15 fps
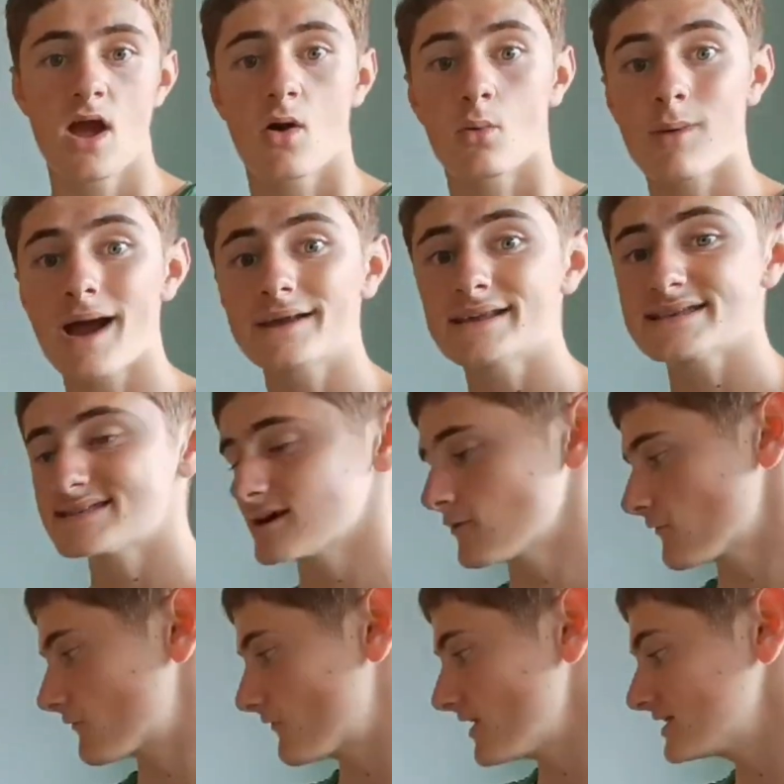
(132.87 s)
White has now
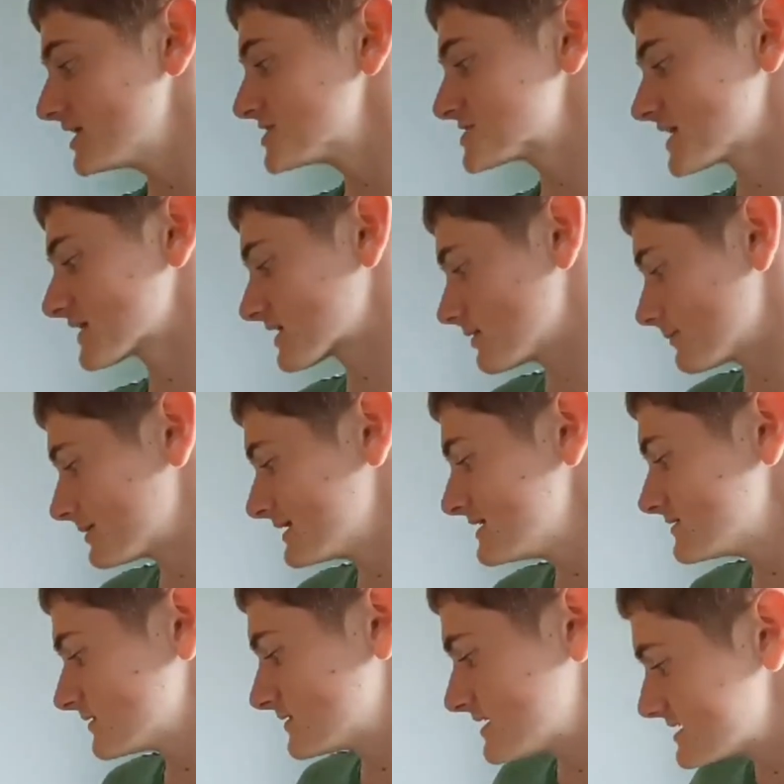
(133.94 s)
finished and
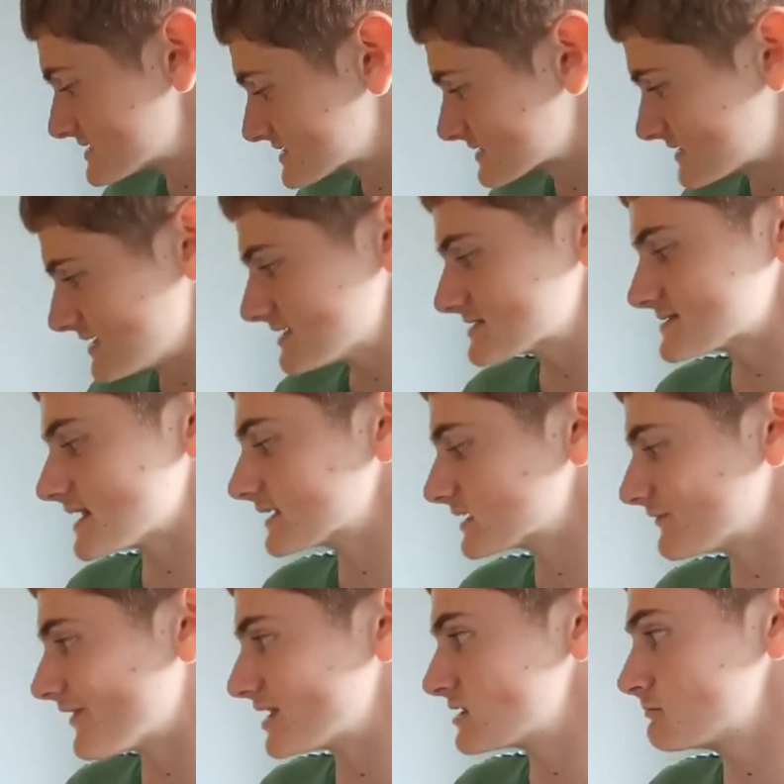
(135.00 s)
completed his kingside
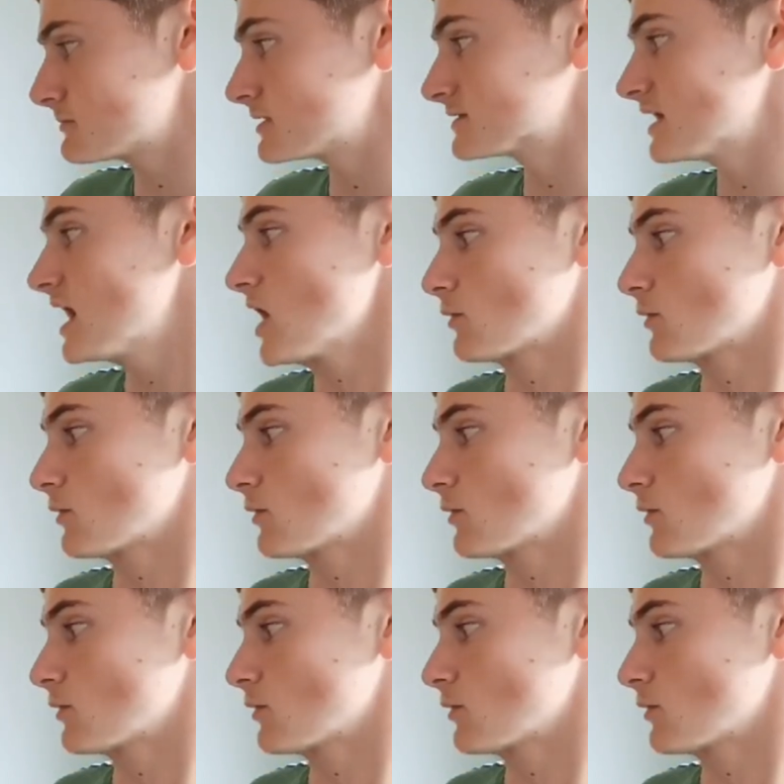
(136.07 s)
development,